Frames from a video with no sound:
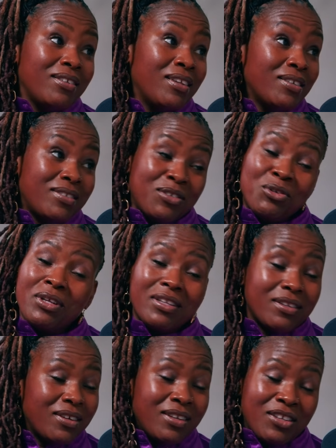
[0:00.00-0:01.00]
You
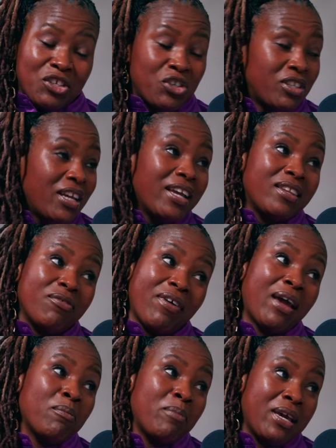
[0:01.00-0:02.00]
didn't the shit that hit the
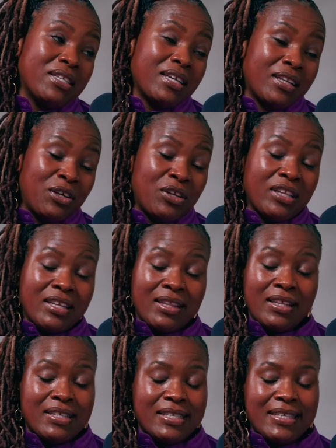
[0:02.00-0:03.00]
fan. Basically, you didn't did
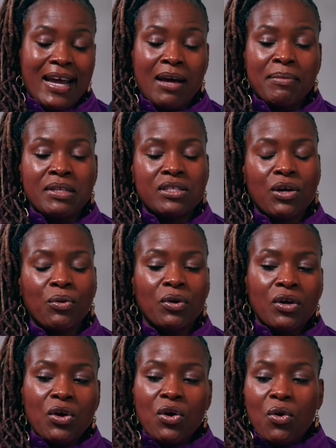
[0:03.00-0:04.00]
it this time, and so.
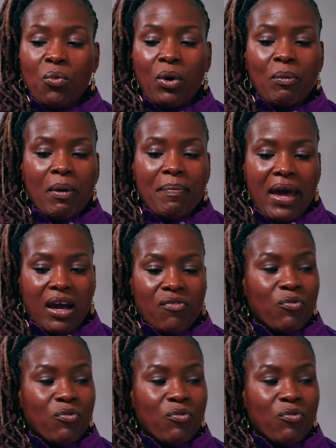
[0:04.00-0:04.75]
We went back and